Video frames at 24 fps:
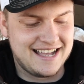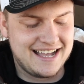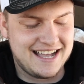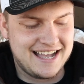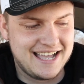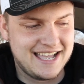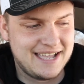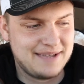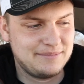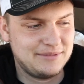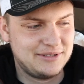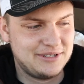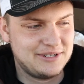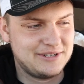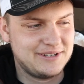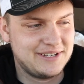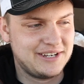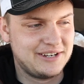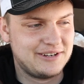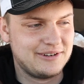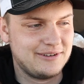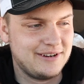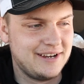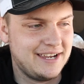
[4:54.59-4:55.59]
I am
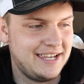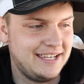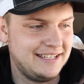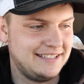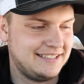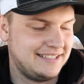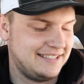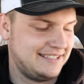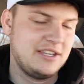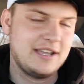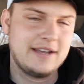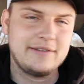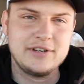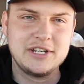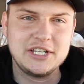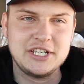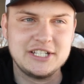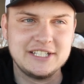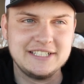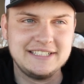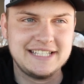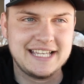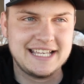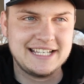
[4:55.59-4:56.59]
doing great. You have any
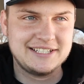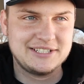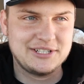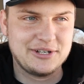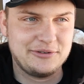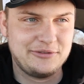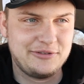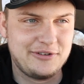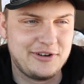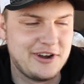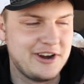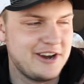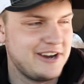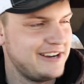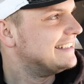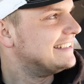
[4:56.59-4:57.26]
good day so far?